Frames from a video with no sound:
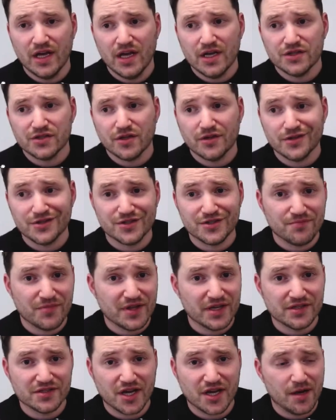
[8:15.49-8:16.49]
So there's some
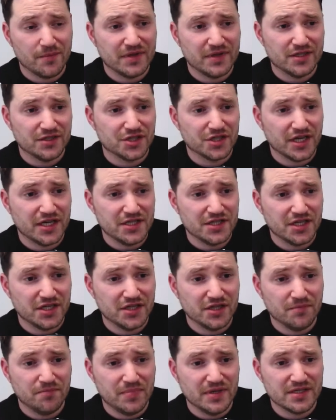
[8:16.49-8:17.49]
things coming and changing
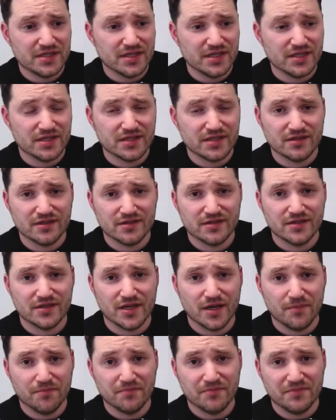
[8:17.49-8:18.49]
in the business that
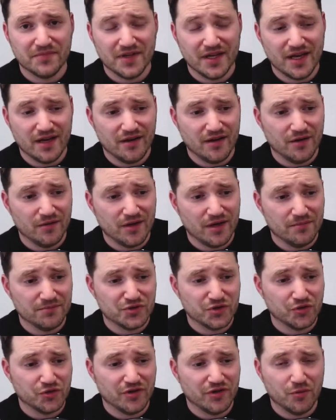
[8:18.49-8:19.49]
I'm
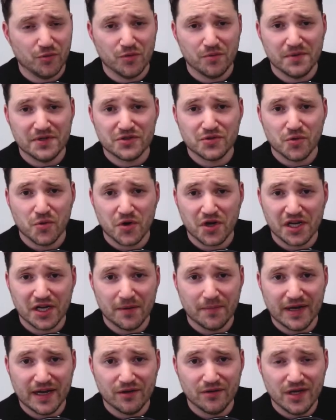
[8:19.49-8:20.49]
sure I will be talking
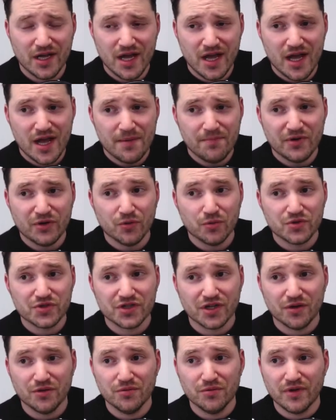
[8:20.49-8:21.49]
about, but
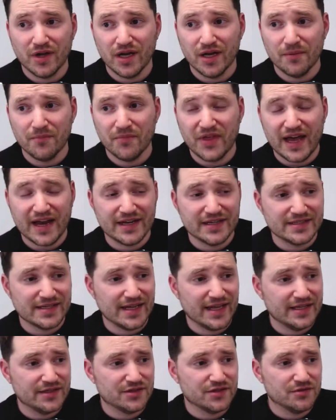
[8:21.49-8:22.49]
also that has
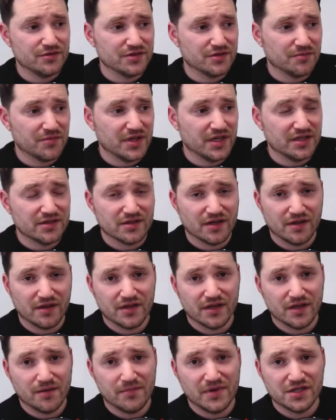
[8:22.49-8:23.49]
led to some things, and I
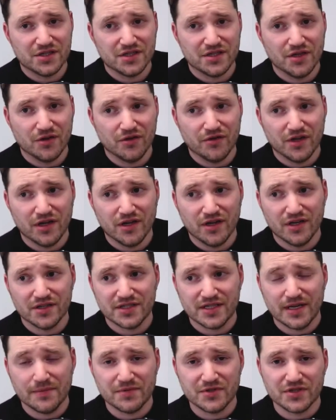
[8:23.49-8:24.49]
think I mentioned it on the
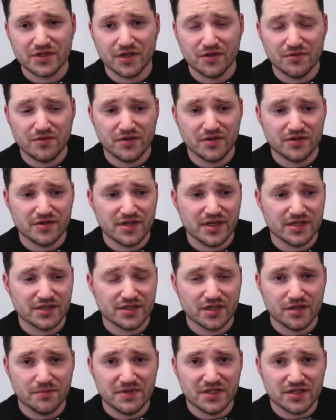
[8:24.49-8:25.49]
last episode, that there's
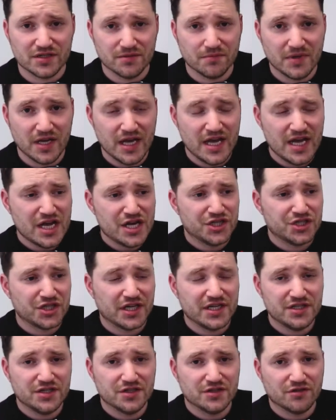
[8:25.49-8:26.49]
going to be some
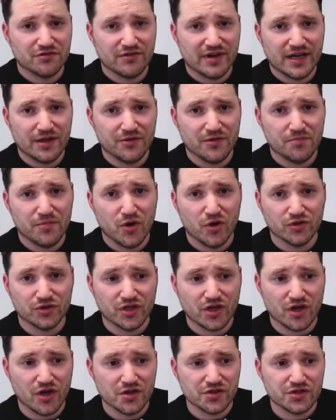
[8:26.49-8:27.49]
changes around the
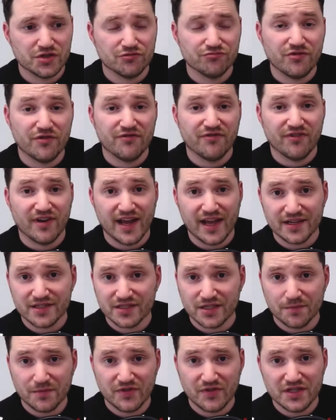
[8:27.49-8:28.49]
podcast to reflect
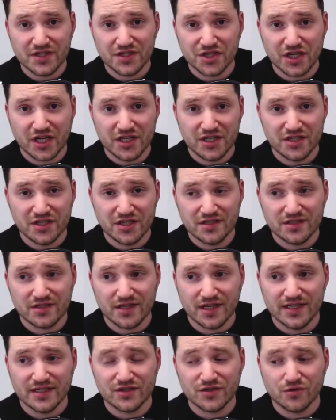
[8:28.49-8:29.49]
some of these changes.
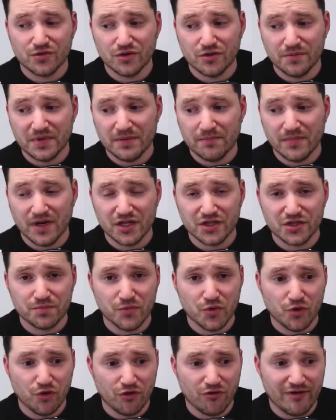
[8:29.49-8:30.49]
It's going to be much
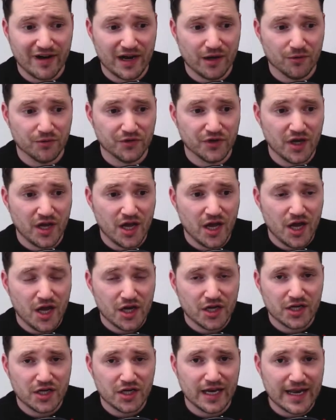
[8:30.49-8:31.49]
more around
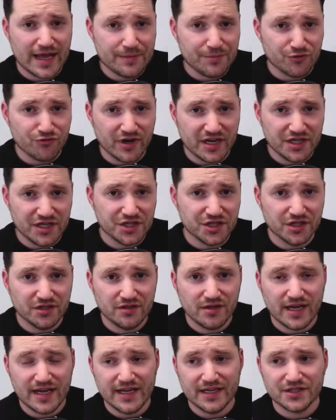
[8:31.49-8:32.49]

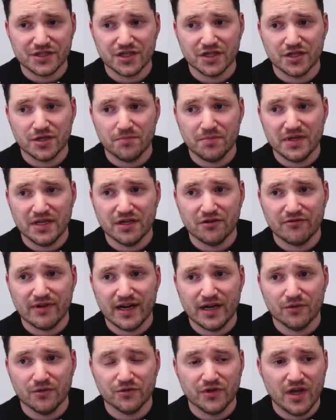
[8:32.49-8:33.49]
collaboration. It's going to be
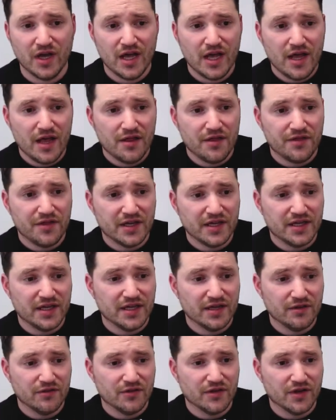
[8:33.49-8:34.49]
around
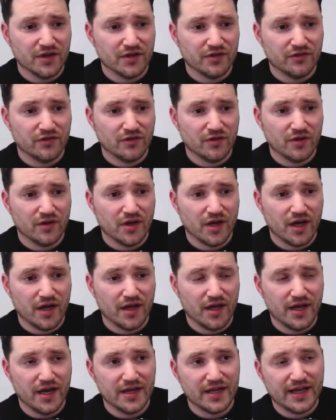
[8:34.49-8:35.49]
thinking that,
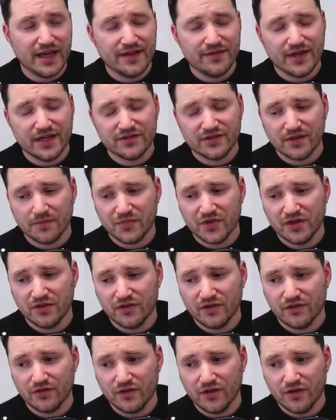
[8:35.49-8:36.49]
and again, that's something
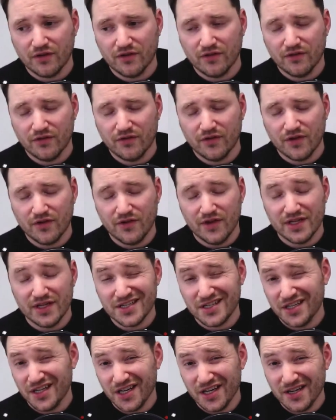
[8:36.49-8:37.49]
that this
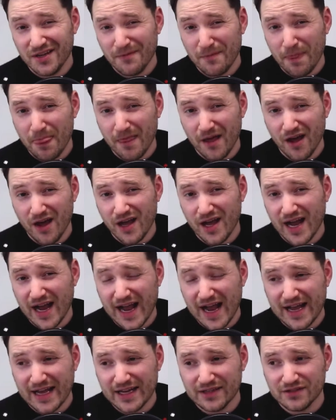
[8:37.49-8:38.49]
year
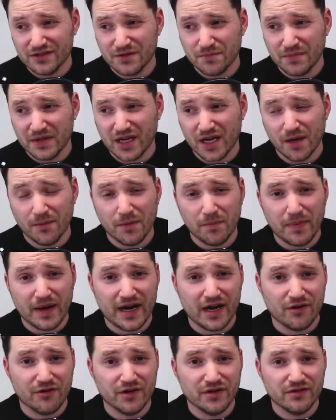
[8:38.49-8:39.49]
has become
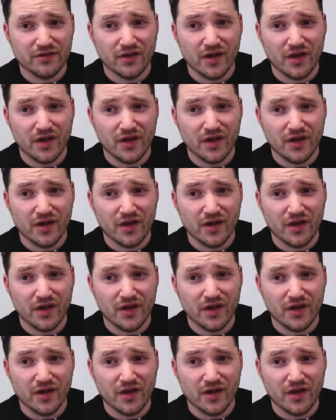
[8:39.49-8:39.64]
apparent.